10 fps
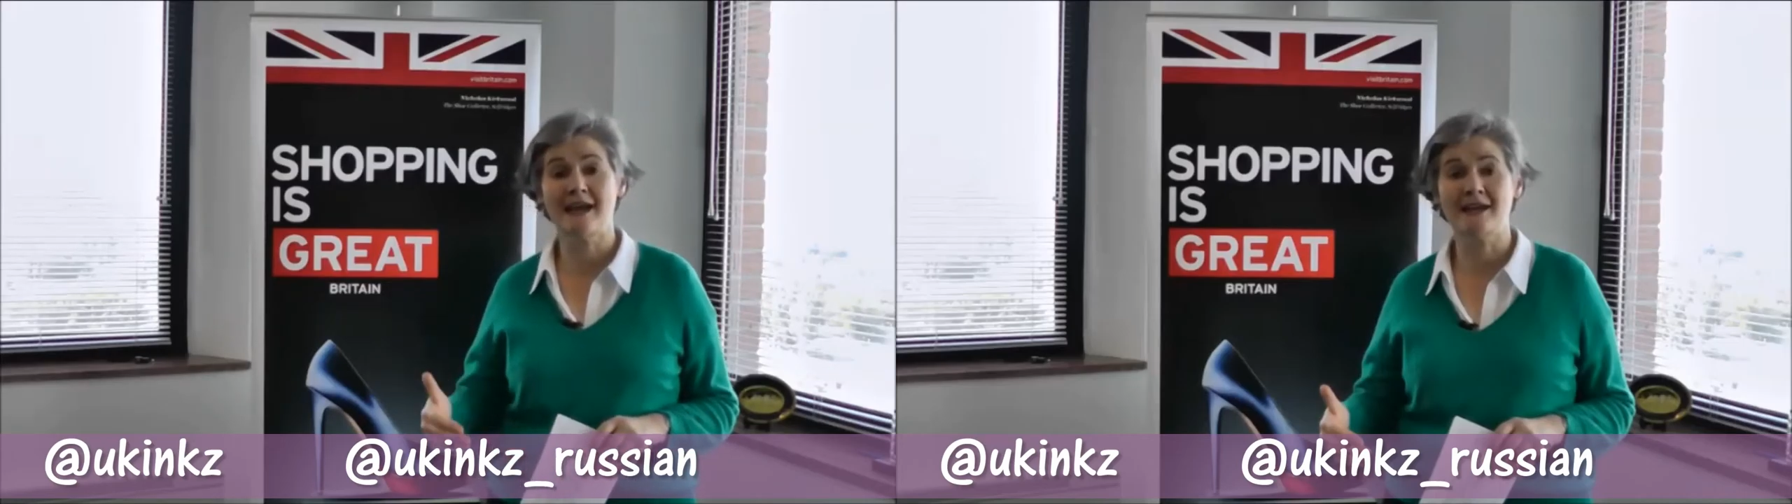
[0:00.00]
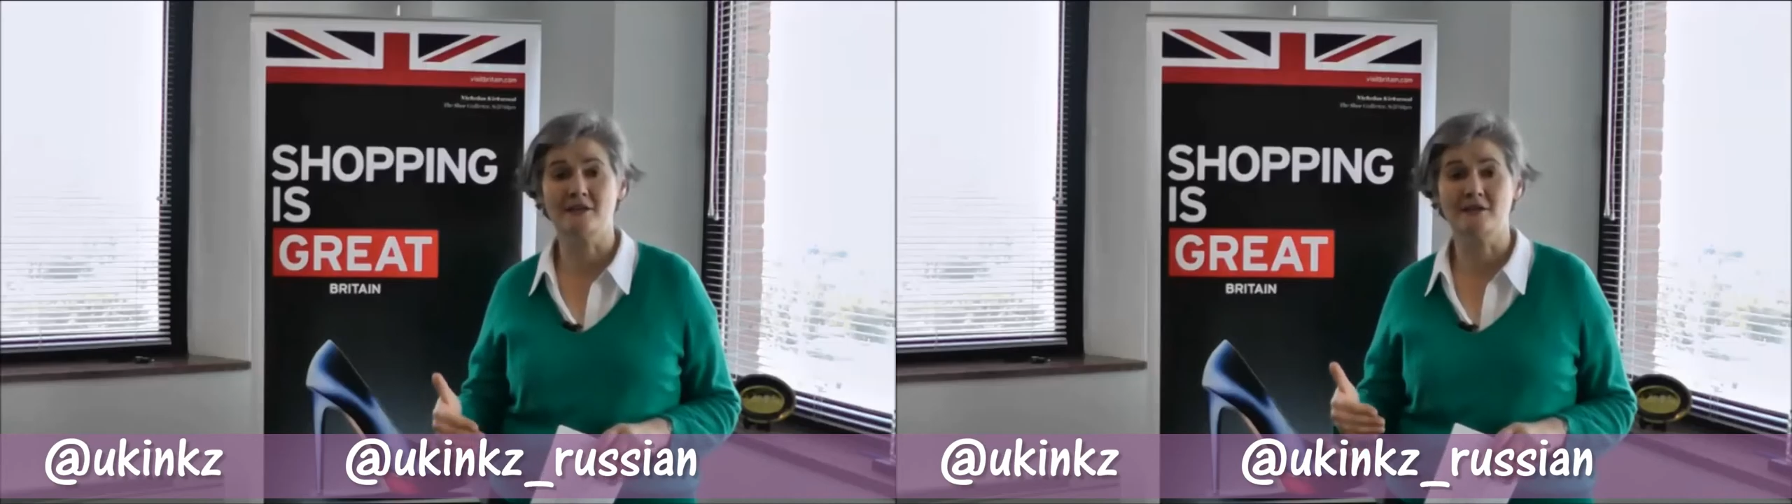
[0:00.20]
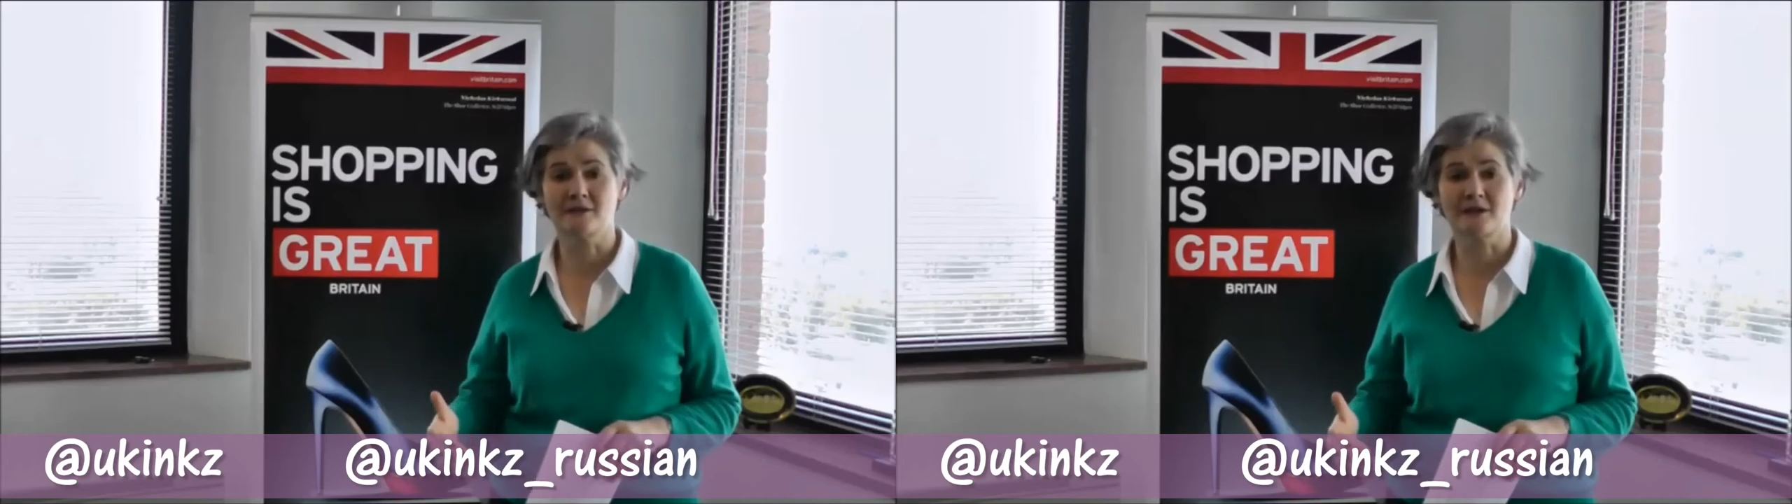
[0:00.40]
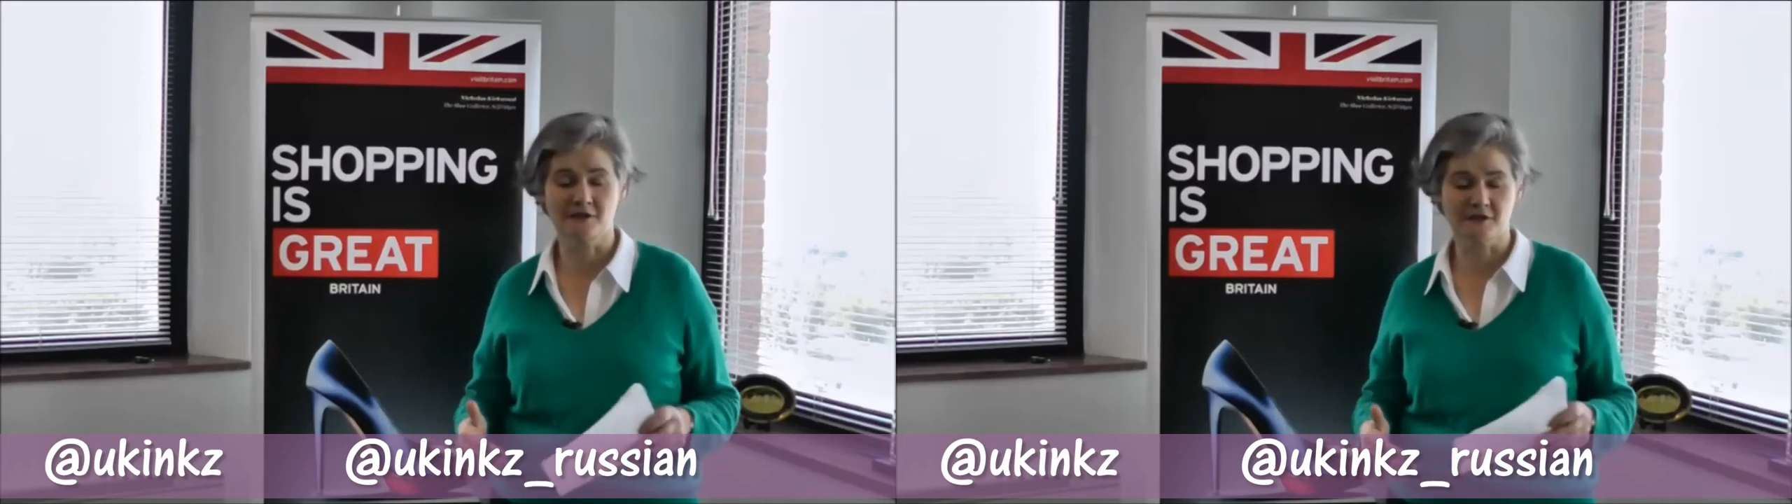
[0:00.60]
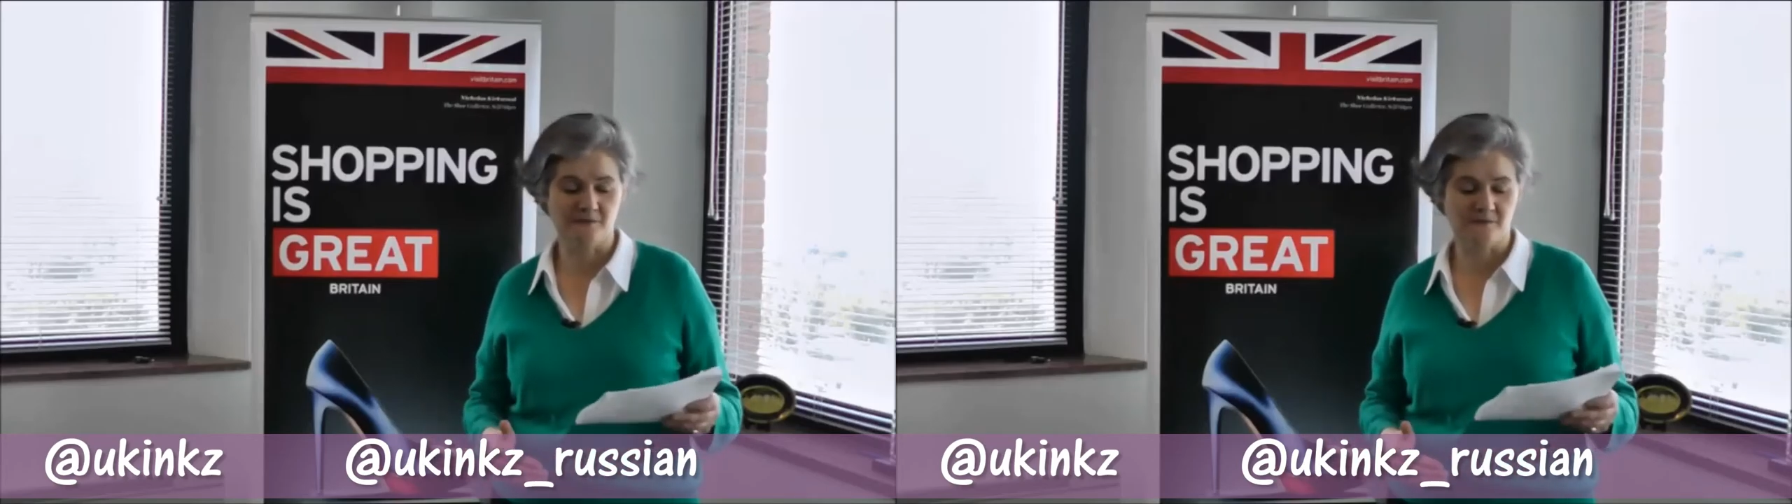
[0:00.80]
end of the
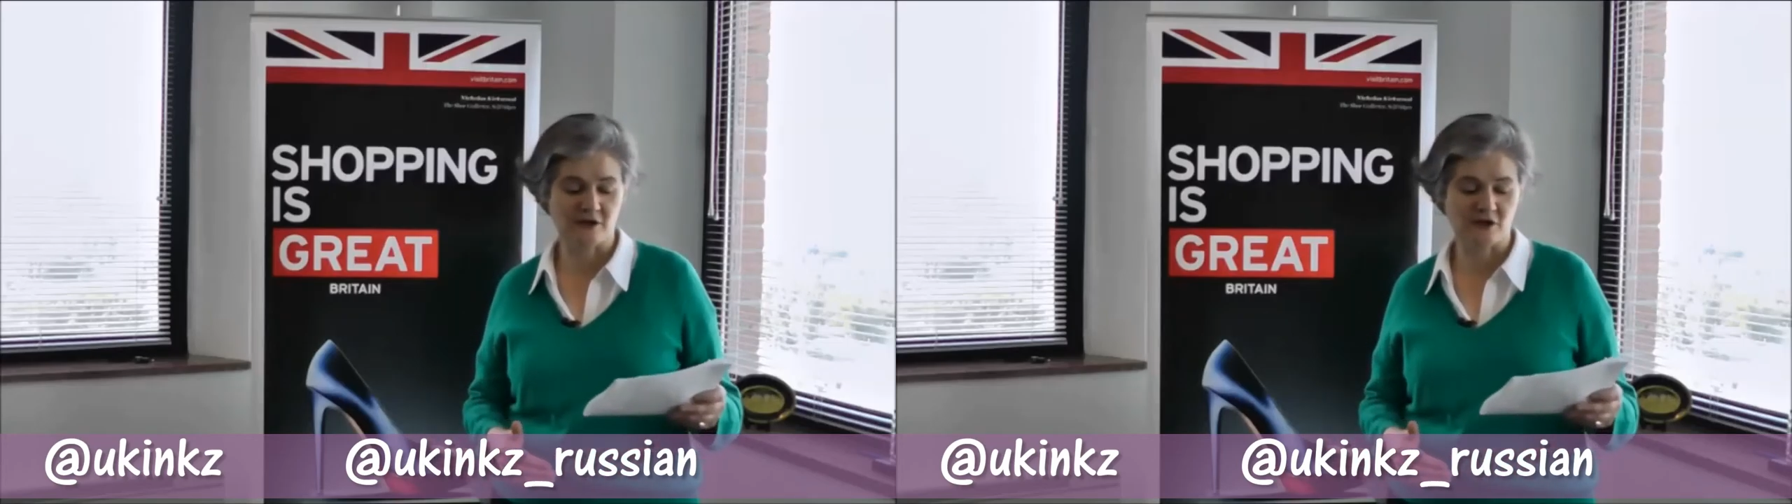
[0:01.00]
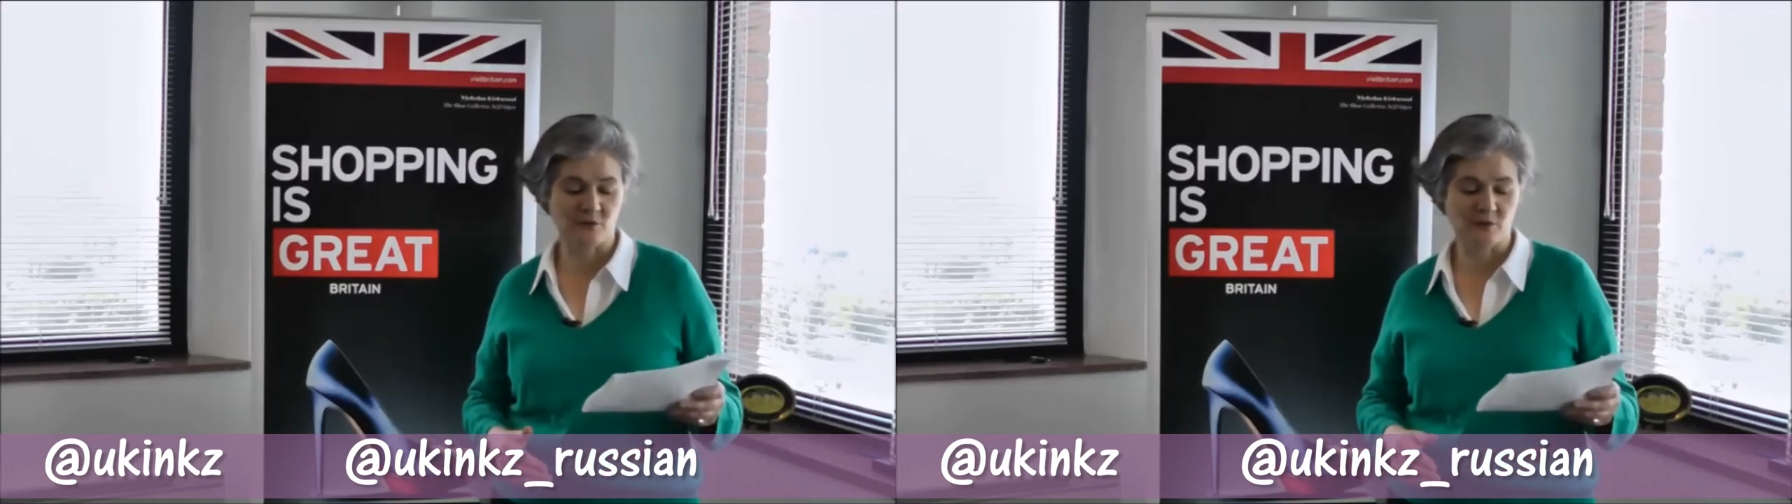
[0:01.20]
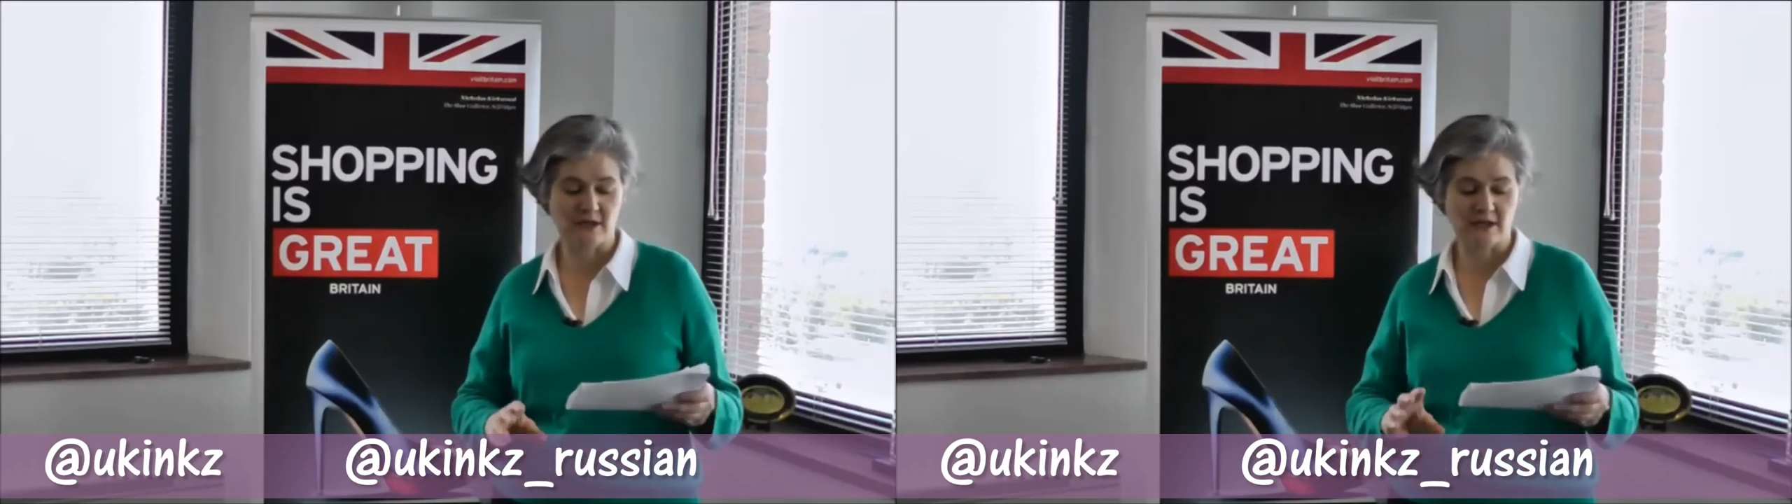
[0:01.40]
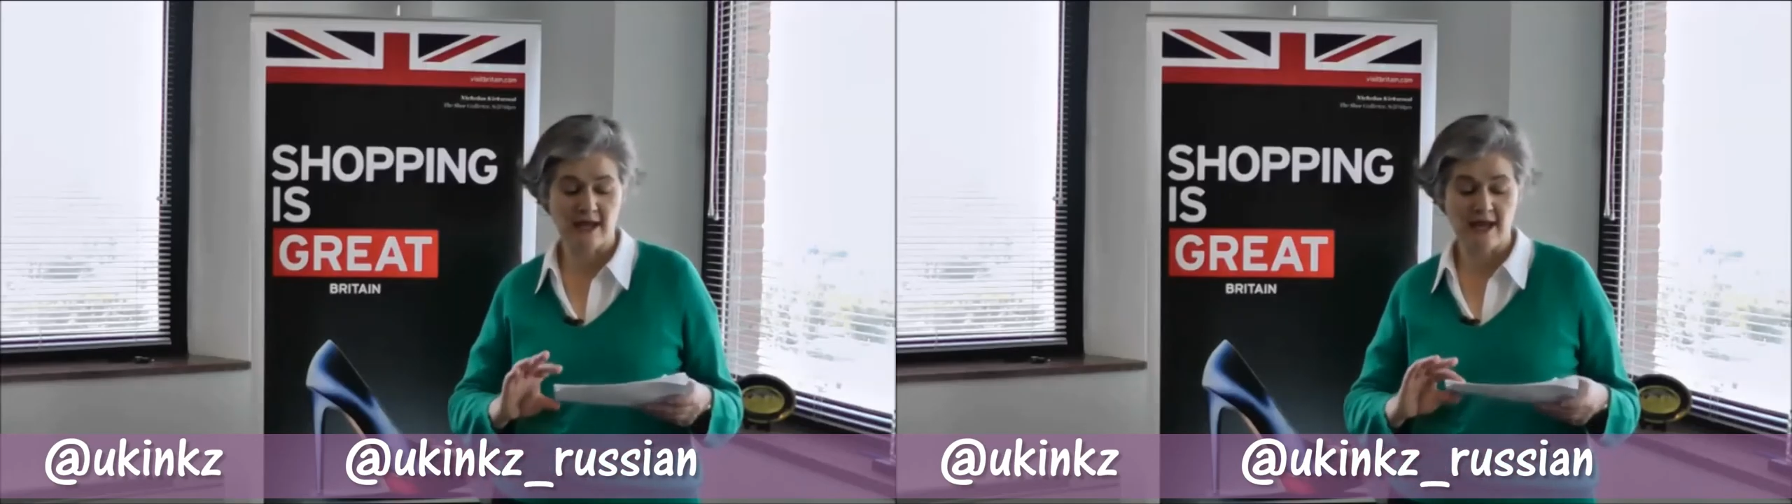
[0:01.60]
London Fashion Week.